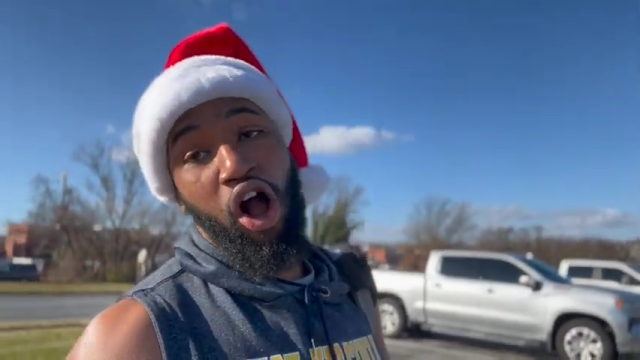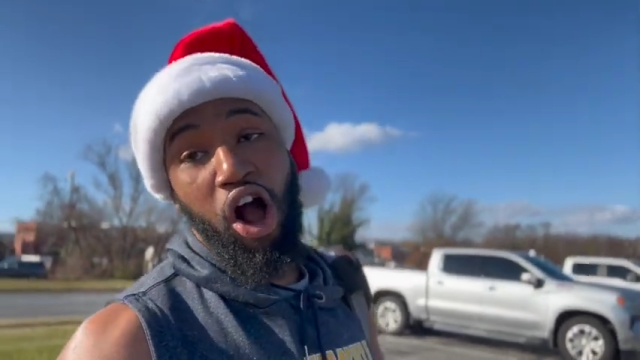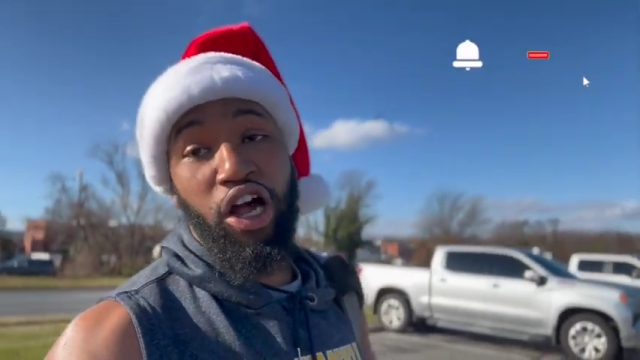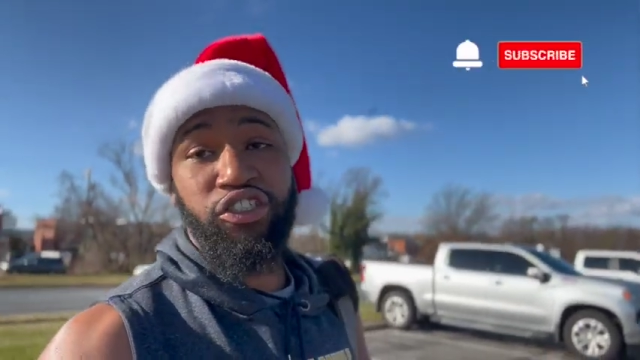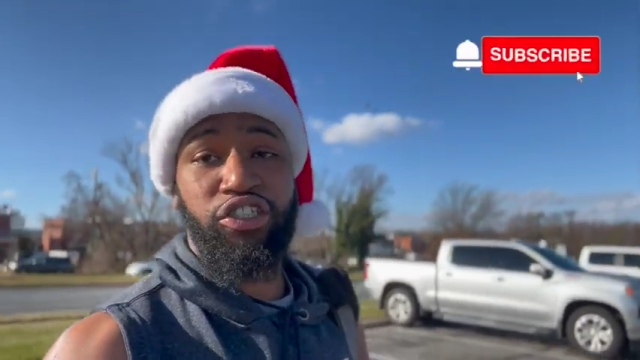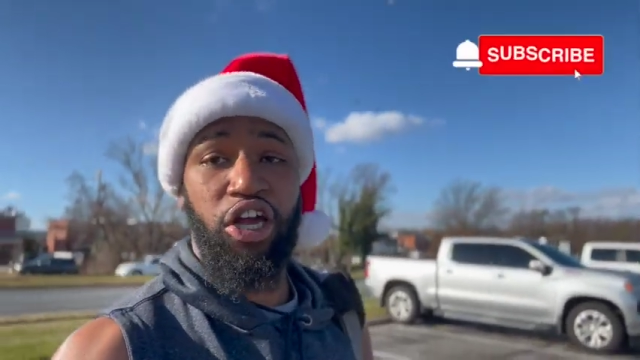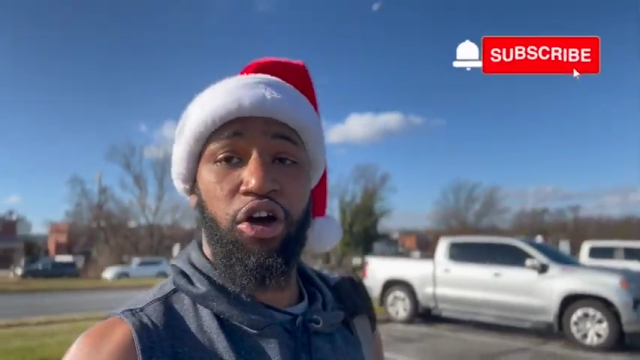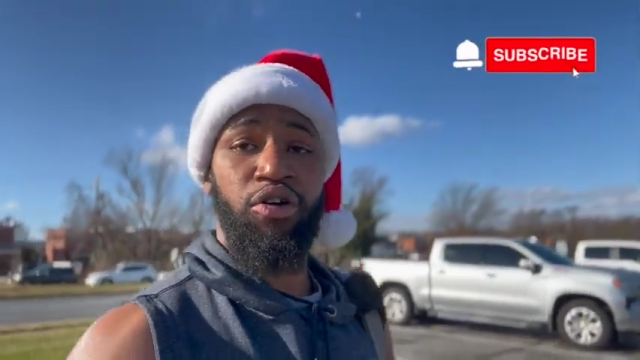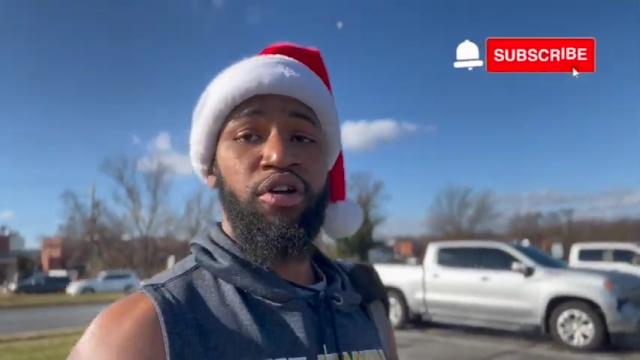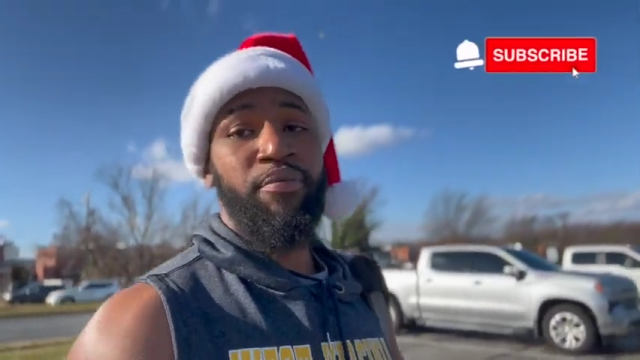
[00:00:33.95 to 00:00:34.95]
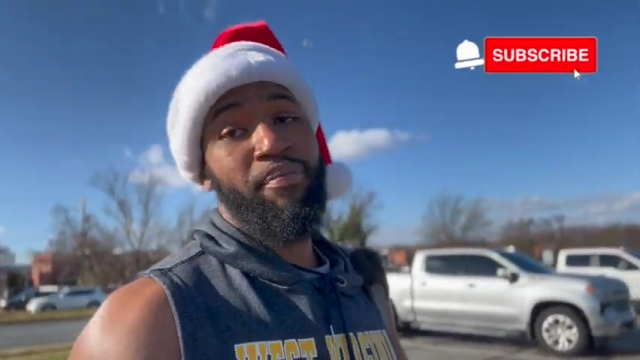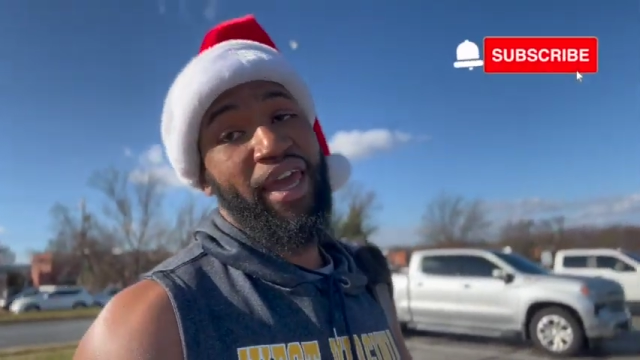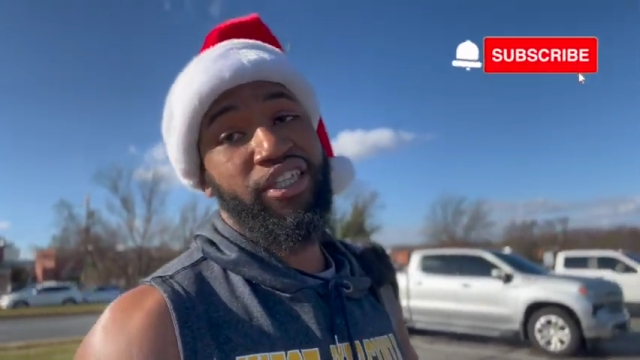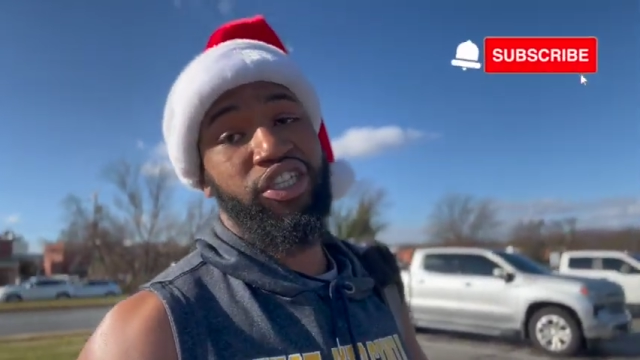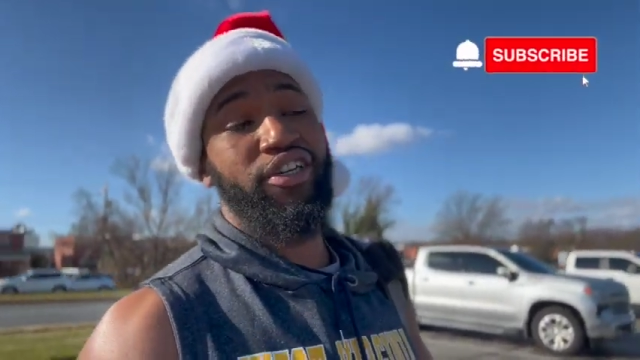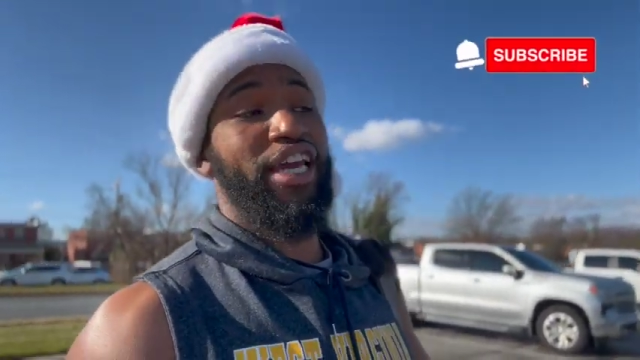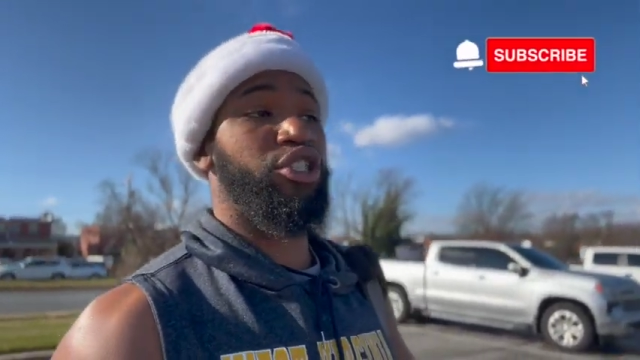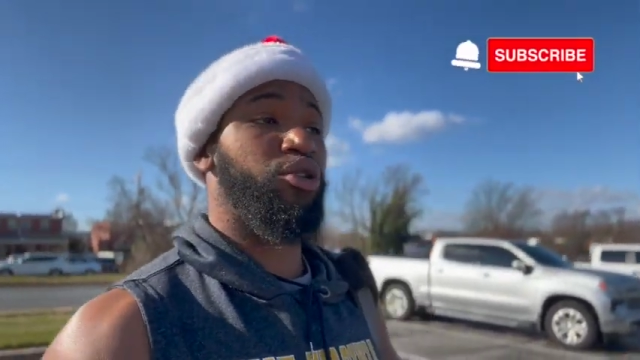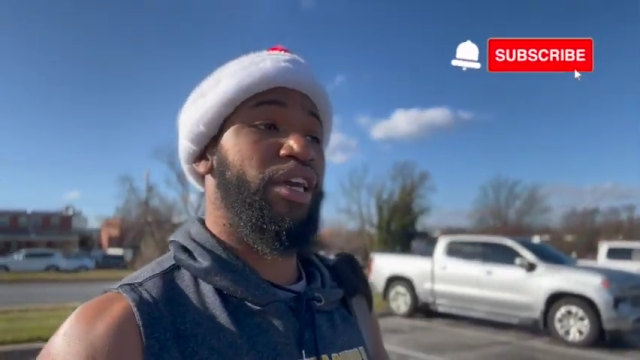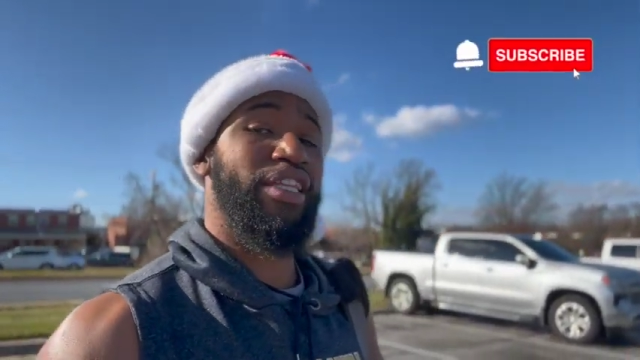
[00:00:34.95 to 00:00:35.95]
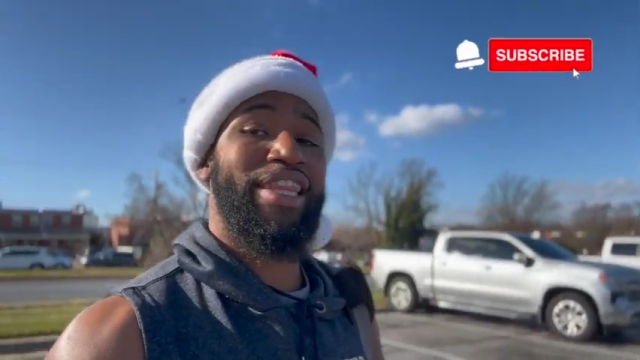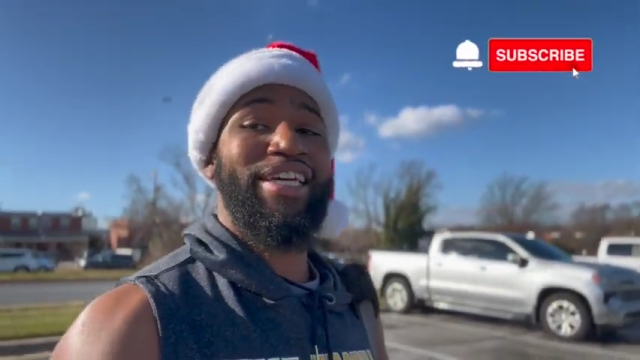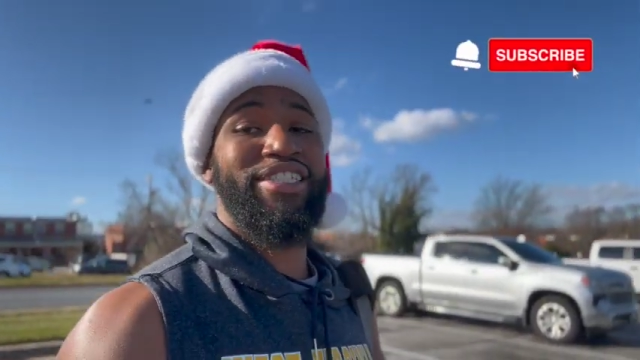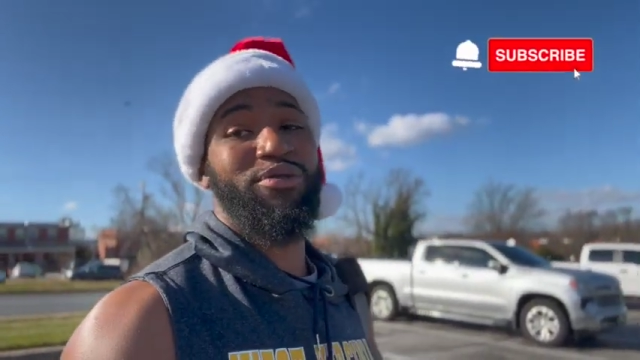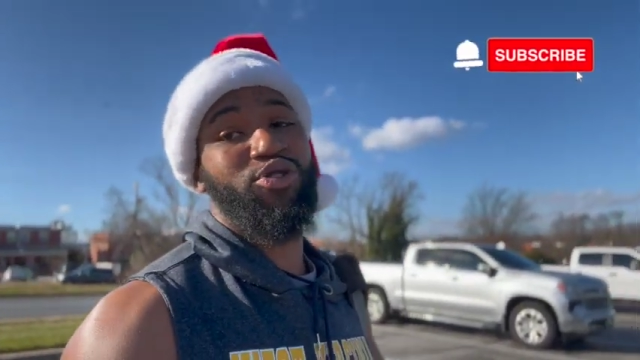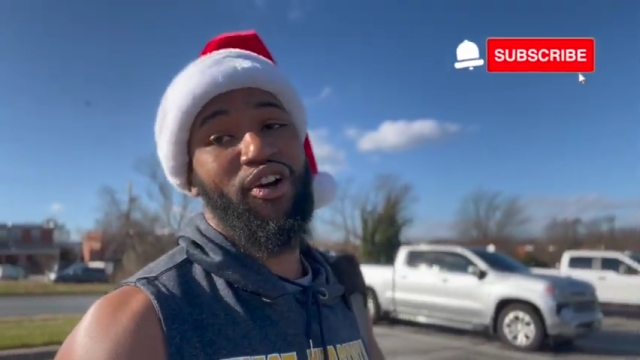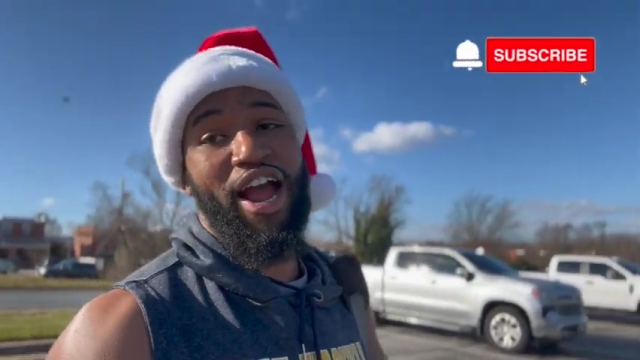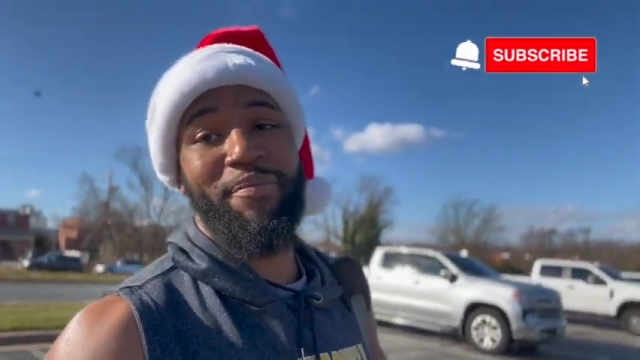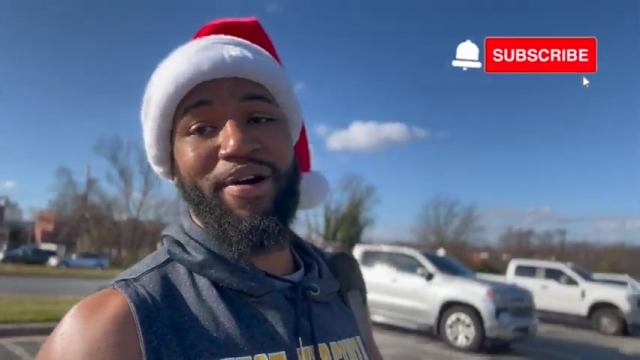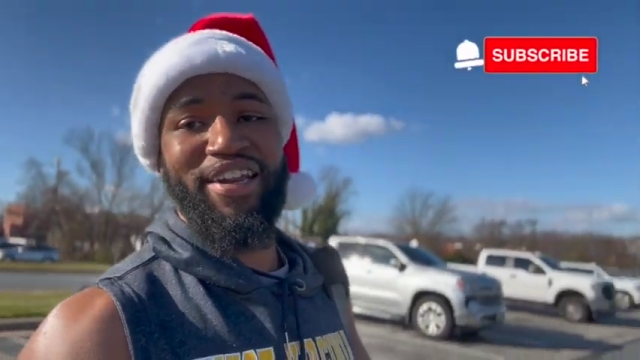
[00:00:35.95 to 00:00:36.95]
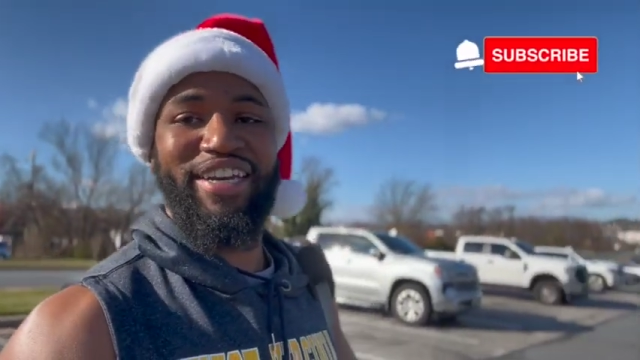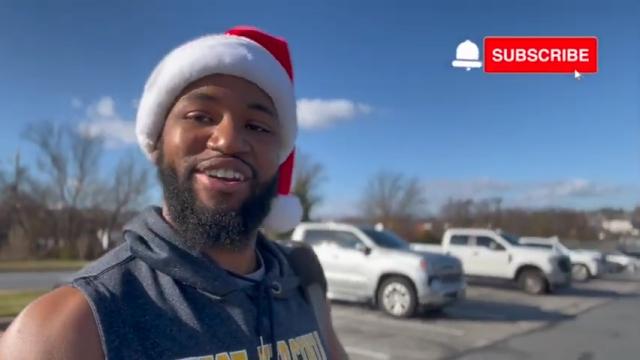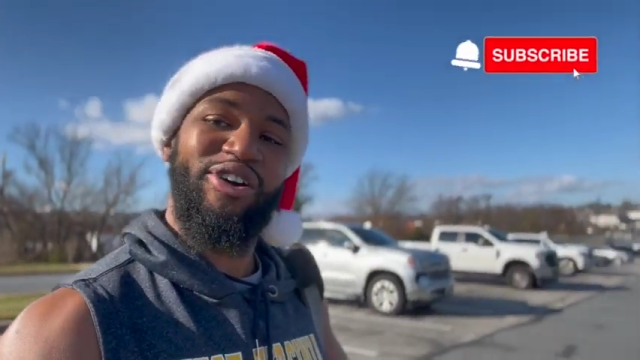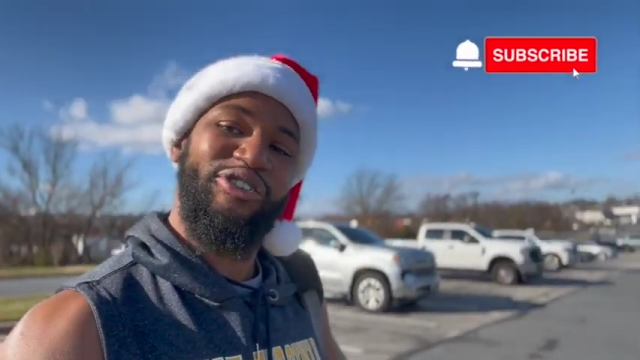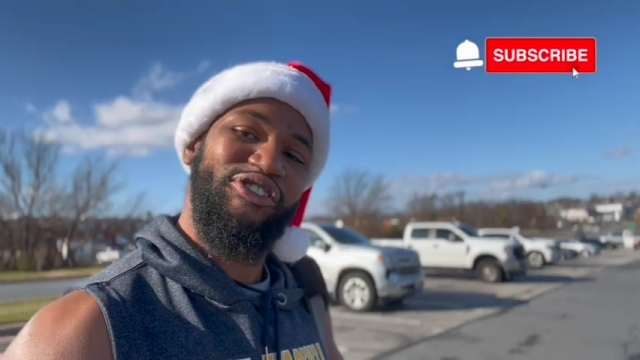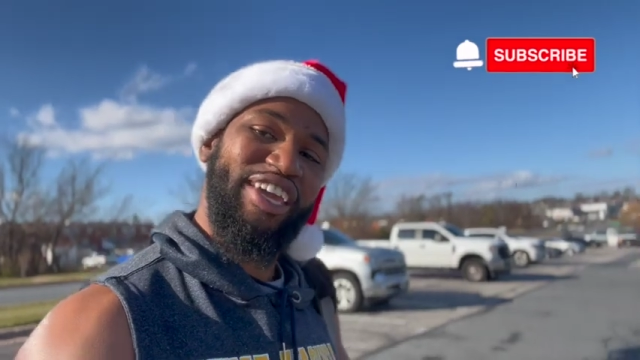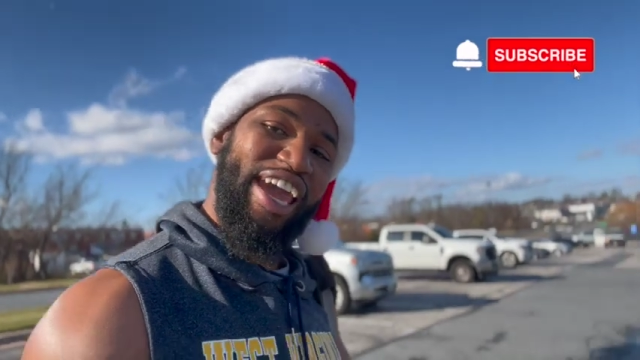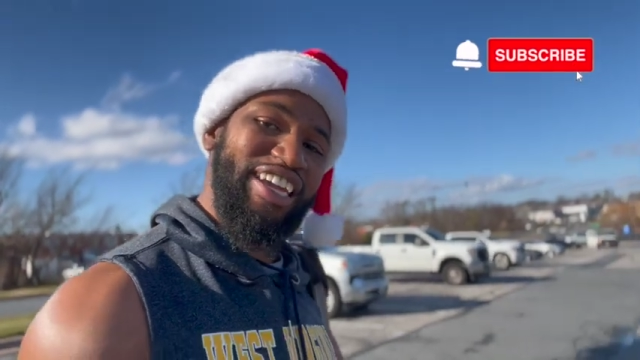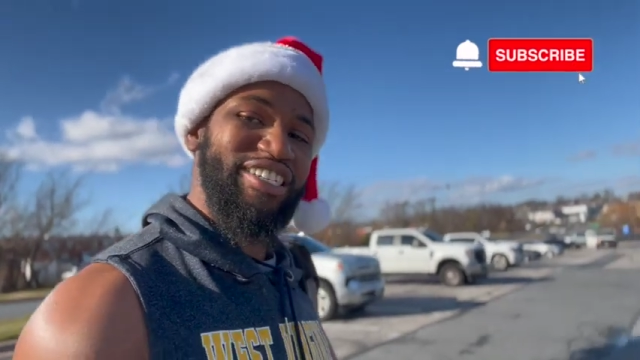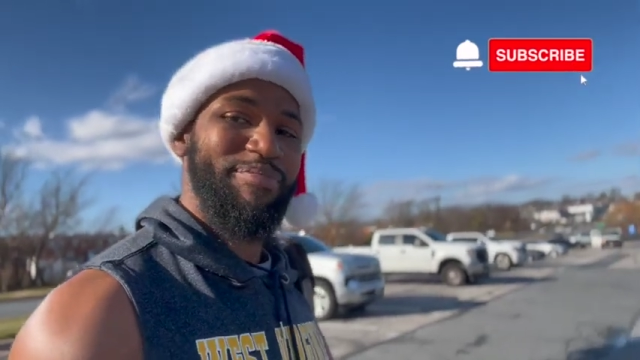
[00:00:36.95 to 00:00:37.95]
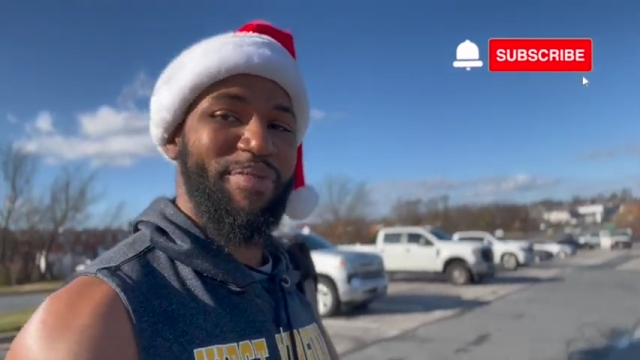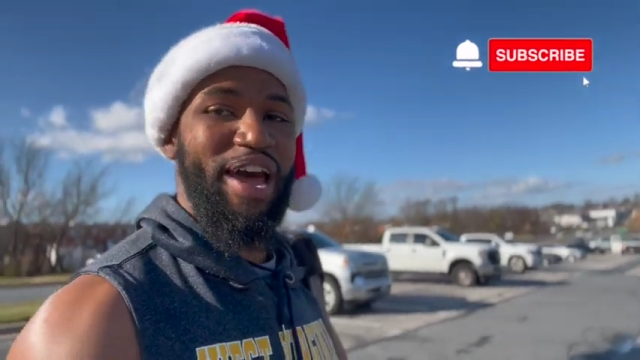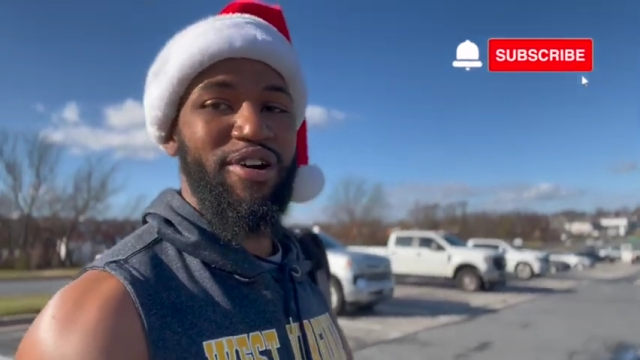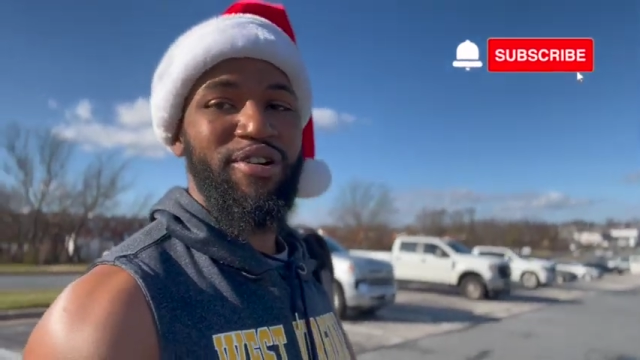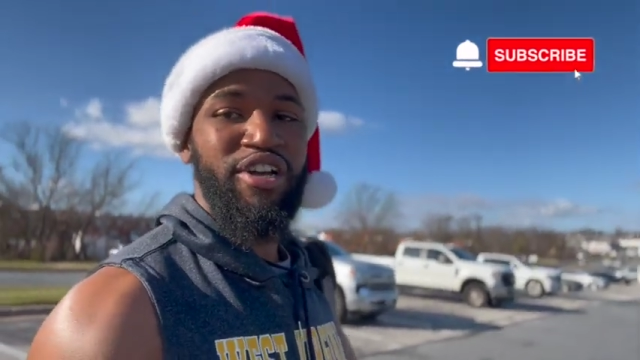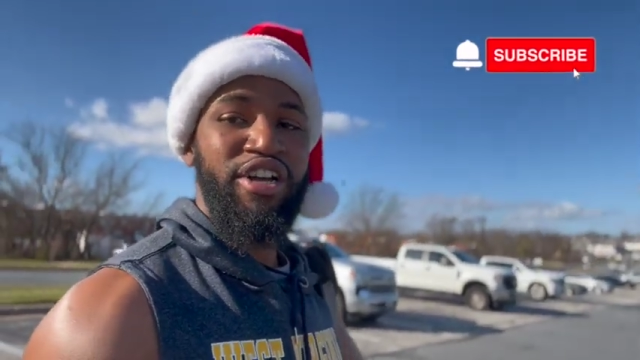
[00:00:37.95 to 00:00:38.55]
Also, make sure that you hit that subscribe button and notification bell